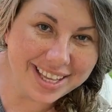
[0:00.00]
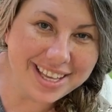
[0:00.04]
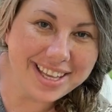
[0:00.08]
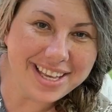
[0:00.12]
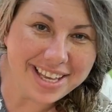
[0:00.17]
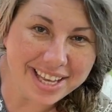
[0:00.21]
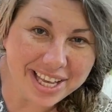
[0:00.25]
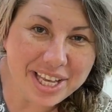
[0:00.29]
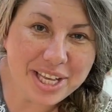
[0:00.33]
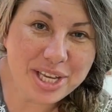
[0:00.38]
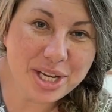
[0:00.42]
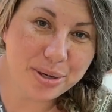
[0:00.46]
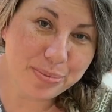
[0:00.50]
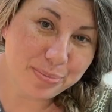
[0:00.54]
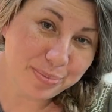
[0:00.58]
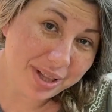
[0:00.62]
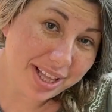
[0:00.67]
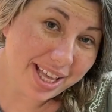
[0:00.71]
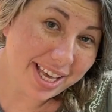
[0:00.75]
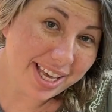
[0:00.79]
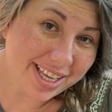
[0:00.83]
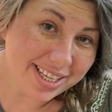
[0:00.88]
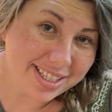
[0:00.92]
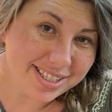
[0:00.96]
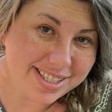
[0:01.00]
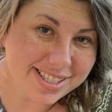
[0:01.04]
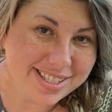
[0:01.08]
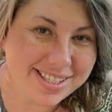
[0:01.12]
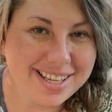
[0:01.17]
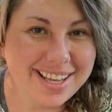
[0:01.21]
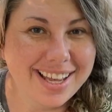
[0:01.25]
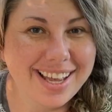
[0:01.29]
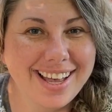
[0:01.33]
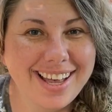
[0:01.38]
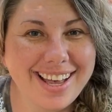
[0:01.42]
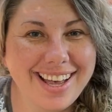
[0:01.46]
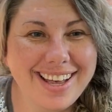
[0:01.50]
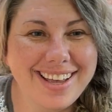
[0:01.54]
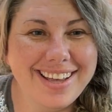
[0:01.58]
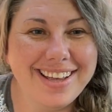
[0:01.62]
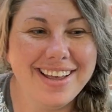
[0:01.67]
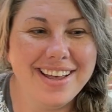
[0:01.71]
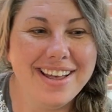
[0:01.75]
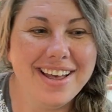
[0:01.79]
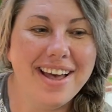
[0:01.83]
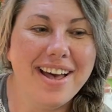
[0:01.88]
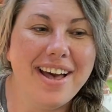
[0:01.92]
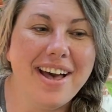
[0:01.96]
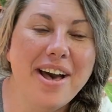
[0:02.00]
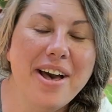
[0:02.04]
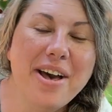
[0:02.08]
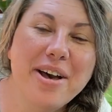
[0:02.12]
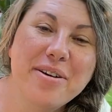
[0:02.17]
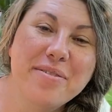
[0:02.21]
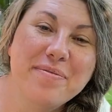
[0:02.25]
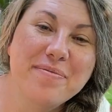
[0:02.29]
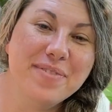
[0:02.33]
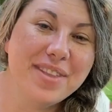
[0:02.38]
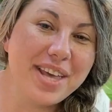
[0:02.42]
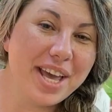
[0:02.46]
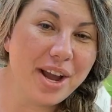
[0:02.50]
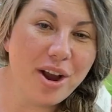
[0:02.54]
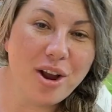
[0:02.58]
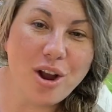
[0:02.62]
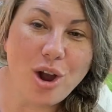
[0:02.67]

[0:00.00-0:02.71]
eat your plants. They are